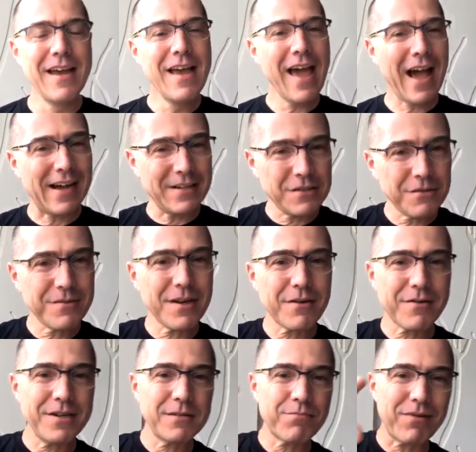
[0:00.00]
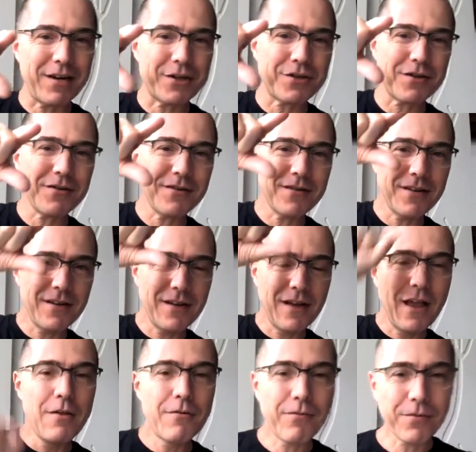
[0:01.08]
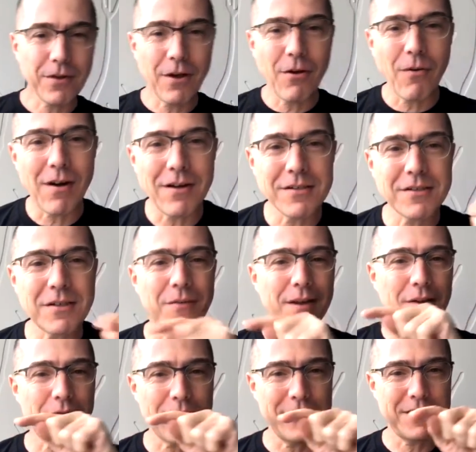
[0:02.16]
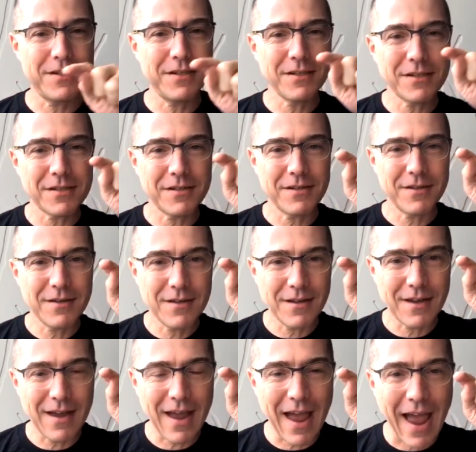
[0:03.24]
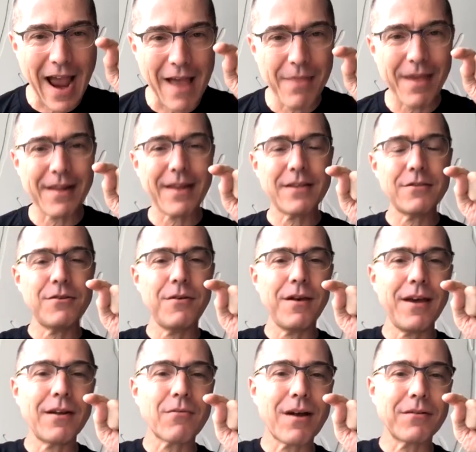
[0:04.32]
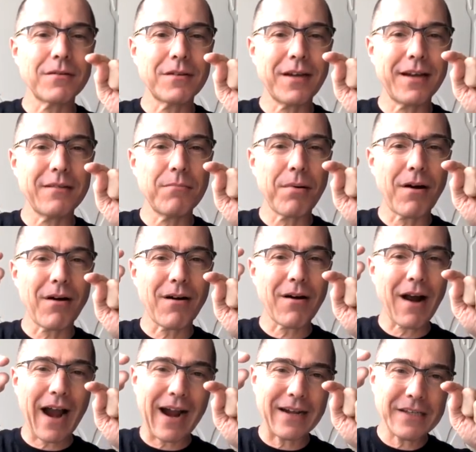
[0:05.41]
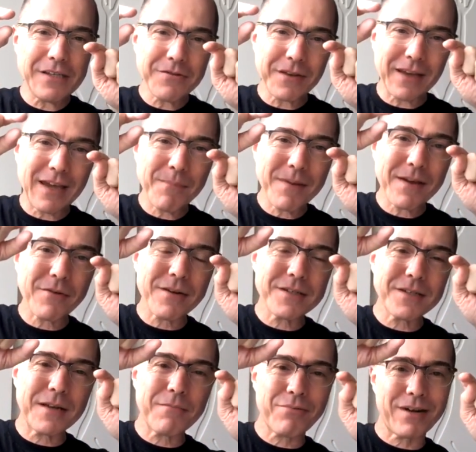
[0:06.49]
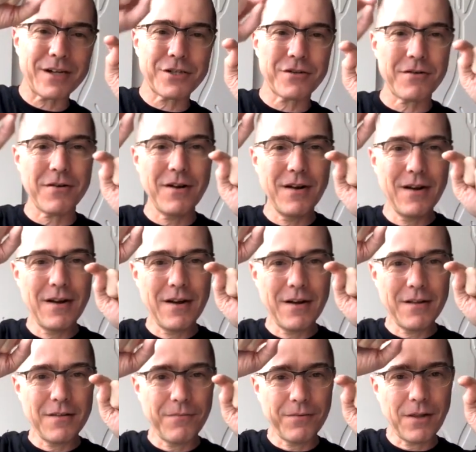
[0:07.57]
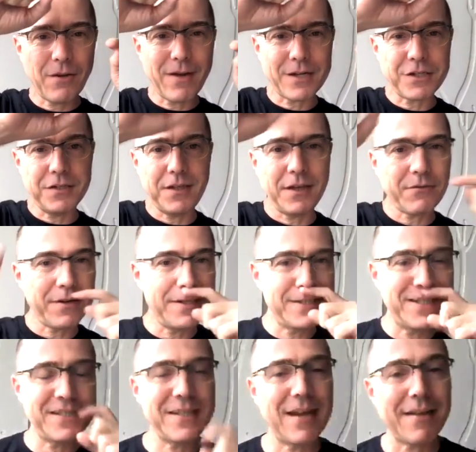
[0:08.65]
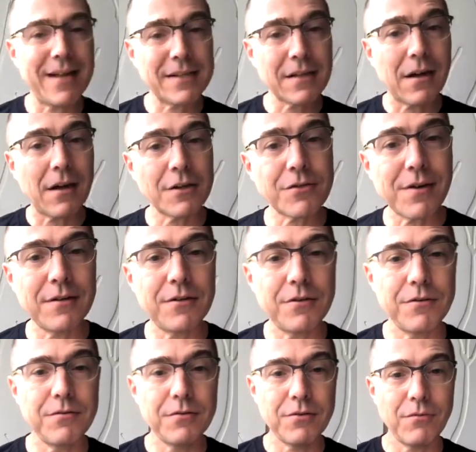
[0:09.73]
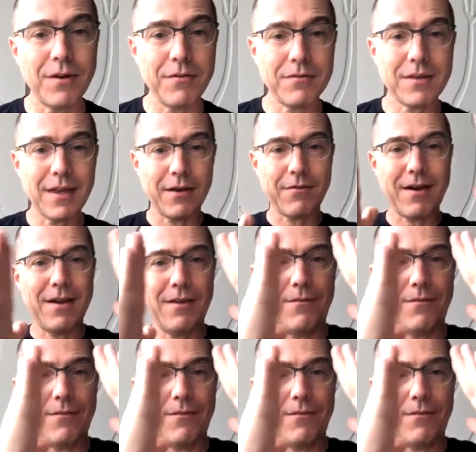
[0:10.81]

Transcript: As you increase pressure, flow also increases, and then as you hit around 10 bar, as you keep increasing pressure, the flow actually decreases. Now that's contrary to what you think, right?